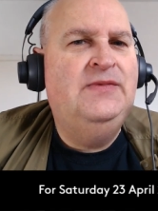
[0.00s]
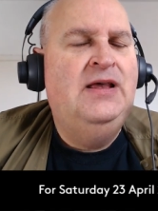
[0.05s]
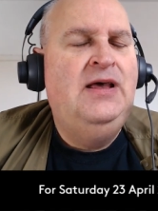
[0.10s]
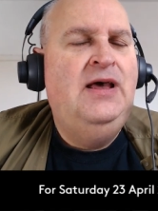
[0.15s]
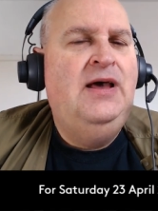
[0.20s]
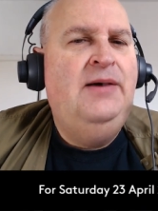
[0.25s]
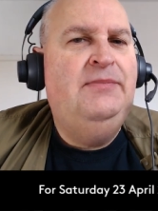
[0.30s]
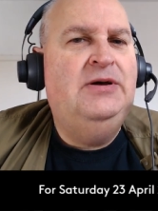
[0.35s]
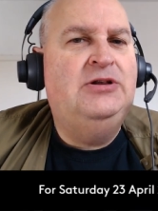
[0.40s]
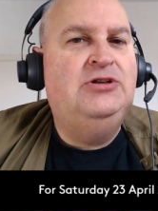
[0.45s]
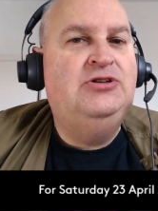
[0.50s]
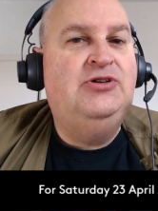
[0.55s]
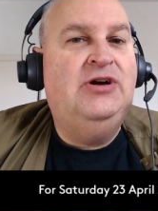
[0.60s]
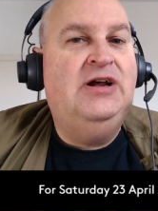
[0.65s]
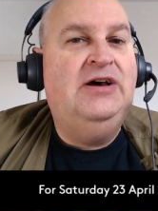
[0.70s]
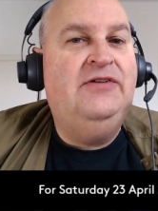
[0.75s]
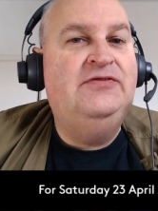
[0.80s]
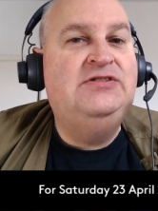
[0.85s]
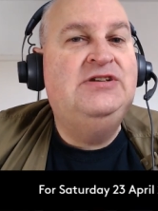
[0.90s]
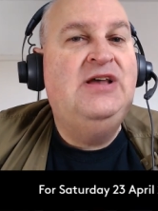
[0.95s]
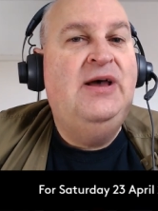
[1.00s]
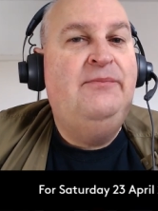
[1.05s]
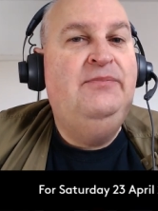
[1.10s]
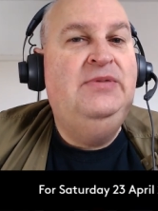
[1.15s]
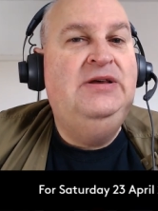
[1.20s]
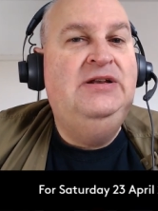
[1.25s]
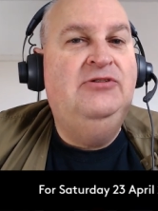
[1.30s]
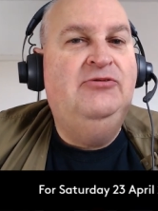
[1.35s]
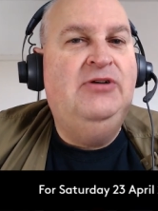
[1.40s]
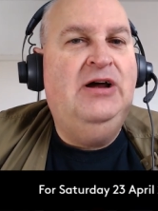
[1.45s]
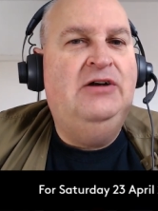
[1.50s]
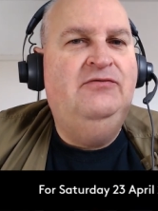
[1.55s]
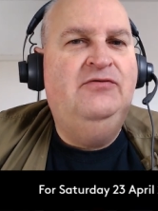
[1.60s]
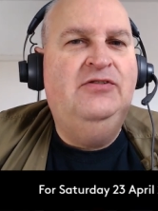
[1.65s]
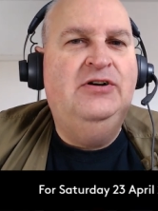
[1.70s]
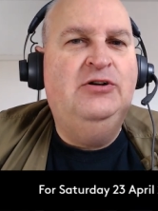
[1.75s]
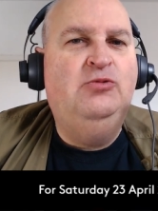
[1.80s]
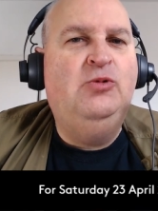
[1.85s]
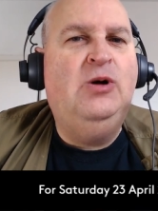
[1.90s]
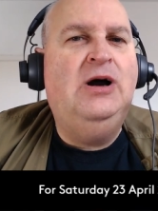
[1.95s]
But Drafts, been around for
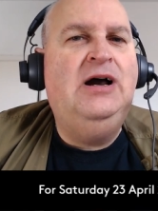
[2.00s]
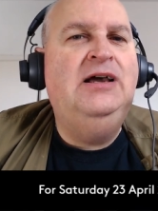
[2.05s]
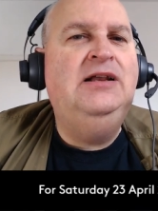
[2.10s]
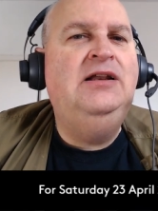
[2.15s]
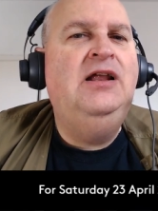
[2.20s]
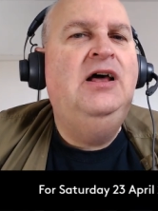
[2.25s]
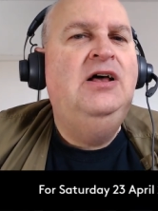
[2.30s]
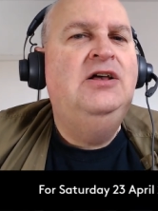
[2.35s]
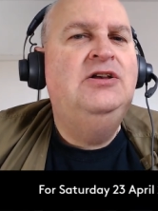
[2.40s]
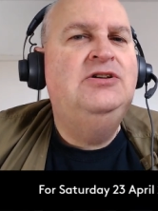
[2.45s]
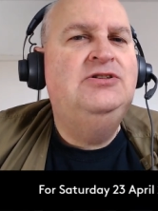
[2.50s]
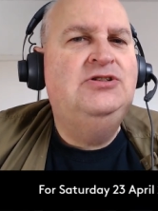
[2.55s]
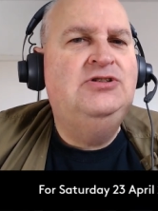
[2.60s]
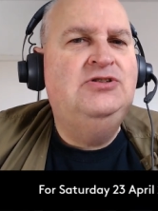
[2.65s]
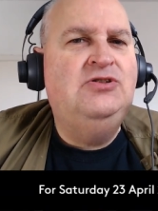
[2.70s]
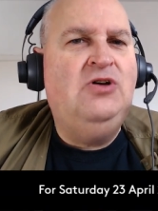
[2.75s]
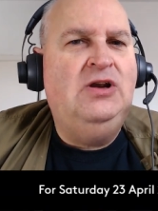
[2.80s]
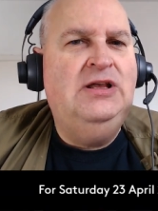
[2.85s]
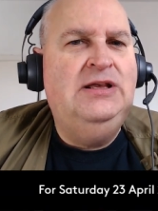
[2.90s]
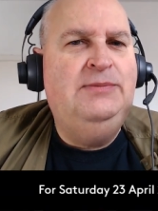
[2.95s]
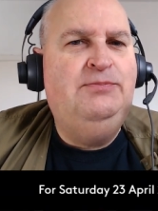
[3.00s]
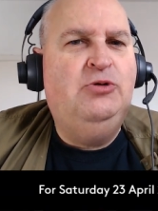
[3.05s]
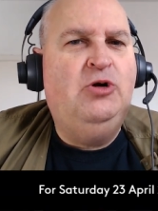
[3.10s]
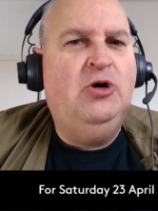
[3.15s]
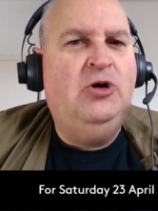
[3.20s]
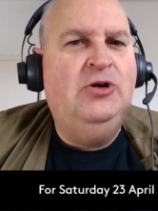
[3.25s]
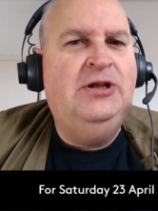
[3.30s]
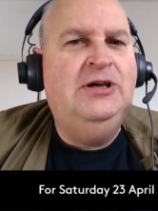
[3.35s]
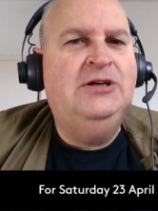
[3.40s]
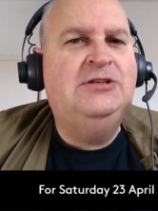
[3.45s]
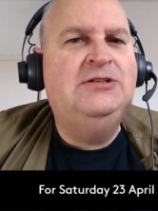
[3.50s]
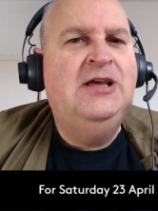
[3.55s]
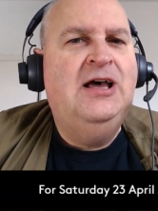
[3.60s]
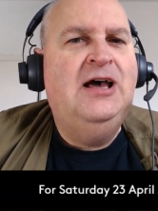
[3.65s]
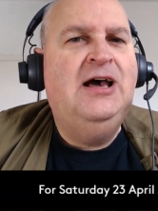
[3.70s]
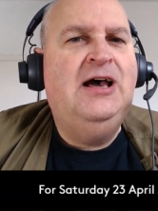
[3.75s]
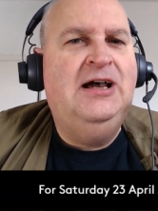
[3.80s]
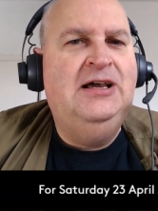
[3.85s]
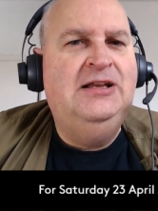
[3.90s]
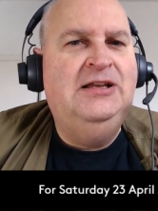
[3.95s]
a while, solid product.
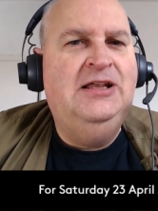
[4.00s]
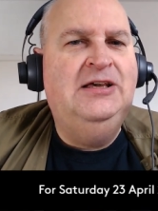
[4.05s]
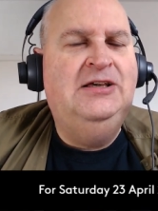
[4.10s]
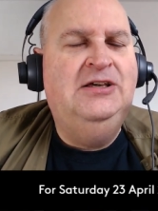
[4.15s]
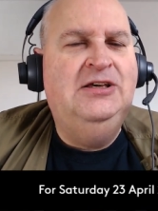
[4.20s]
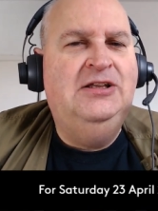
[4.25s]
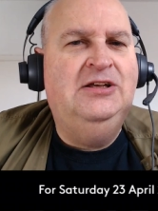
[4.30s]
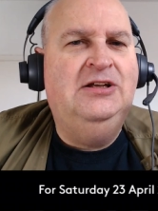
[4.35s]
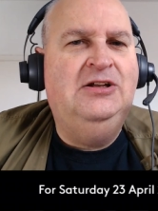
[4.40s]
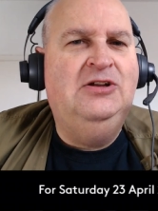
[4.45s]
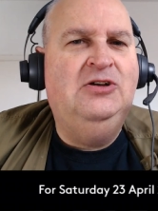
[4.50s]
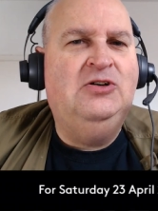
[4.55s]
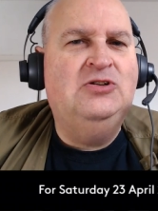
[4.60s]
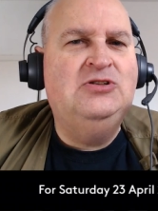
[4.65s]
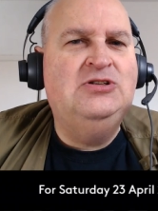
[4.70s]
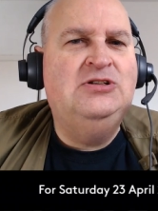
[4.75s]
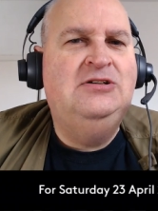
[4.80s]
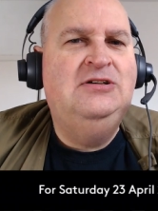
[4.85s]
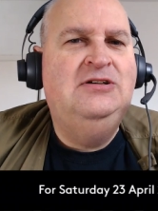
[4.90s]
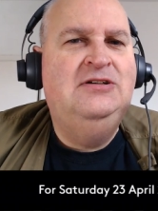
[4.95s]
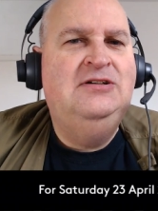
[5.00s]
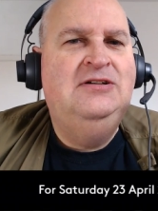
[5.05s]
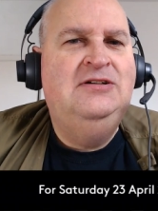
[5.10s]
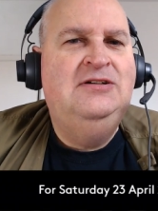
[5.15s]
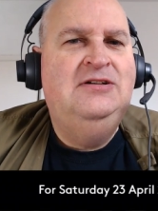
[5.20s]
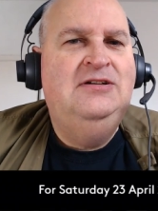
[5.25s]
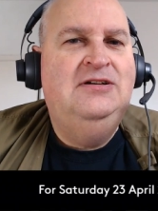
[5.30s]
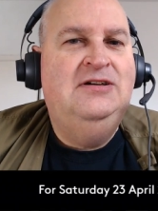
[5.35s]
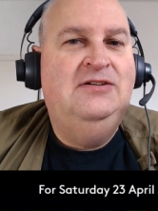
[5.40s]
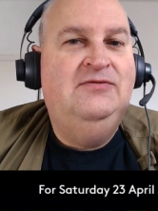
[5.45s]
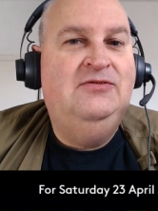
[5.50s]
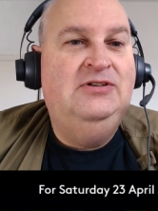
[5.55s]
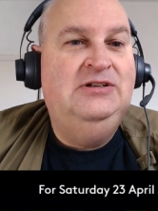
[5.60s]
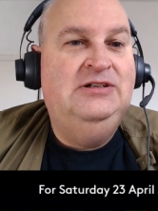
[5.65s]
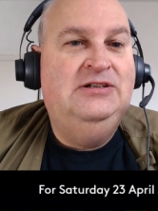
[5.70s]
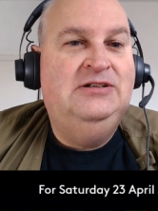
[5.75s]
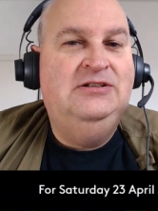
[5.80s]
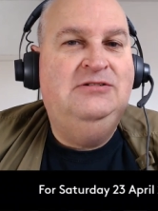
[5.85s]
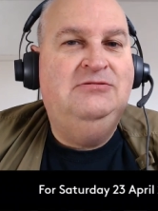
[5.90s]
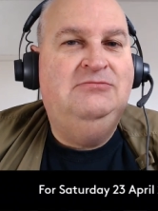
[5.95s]
I like it a lot. I've only
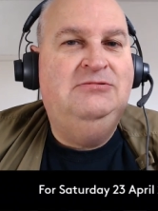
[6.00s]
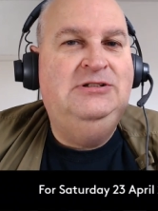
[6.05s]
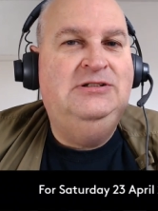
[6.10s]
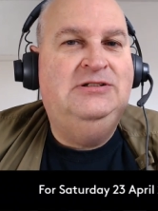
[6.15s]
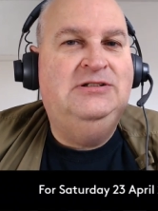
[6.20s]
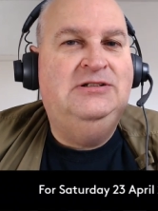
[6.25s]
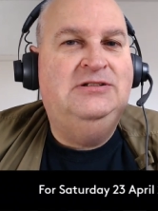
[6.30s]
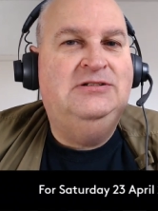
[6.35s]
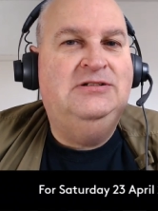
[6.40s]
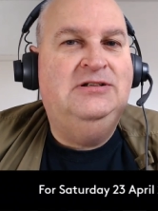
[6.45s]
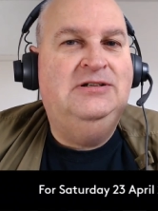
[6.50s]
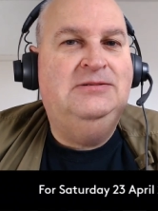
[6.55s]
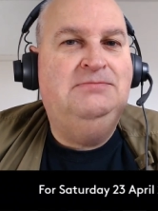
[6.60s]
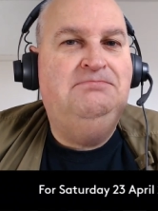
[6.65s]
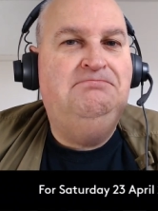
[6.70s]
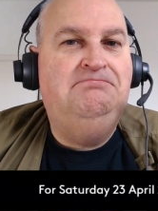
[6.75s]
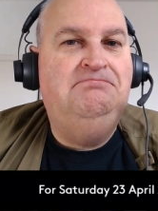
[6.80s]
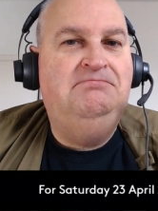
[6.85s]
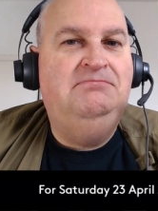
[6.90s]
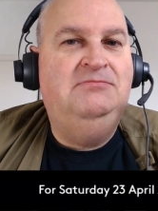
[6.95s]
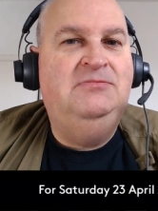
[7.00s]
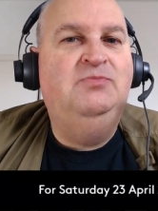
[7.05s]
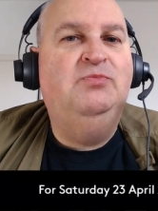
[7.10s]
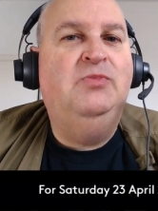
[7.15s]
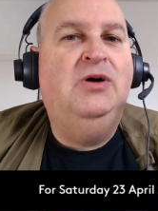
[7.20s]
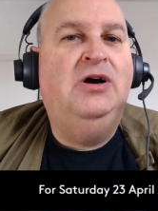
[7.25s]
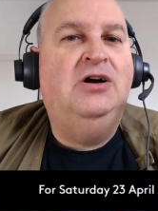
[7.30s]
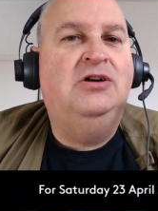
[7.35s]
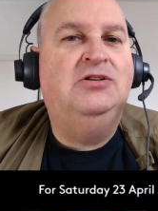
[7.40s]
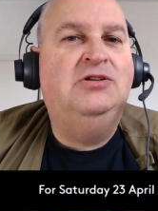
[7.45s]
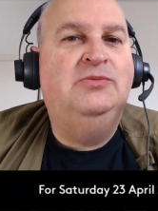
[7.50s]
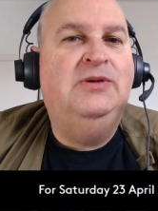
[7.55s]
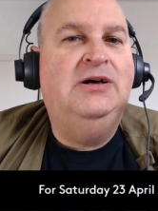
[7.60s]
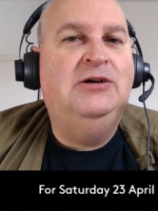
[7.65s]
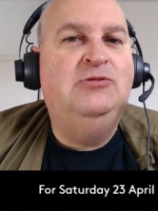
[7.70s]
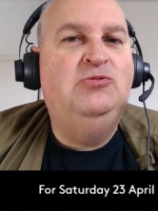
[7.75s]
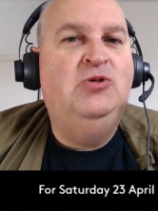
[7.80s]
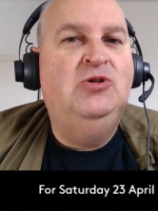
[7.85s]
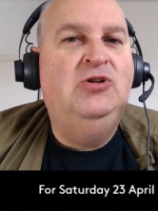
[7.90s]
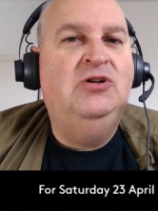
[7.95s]
had it a week and it's like part of my
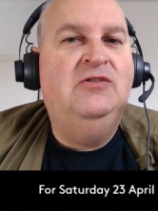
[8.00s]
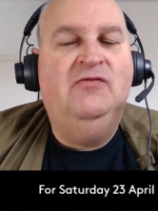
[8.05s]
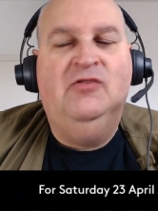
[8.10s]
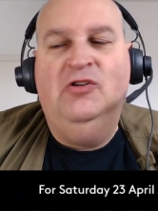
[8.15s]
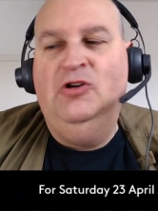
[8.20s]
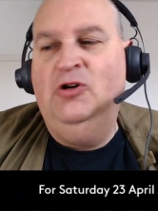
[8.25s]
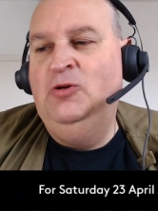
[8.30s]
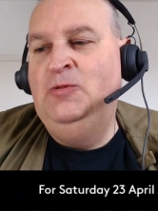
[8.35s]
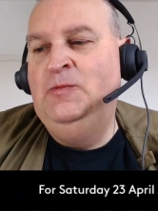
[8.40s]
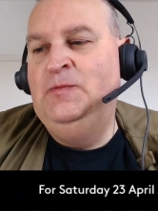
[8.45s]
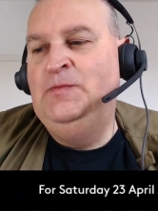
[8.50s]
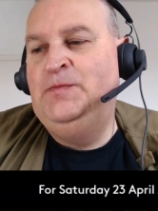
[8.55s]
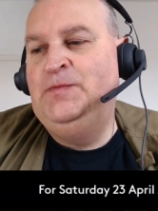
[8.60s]
workflow.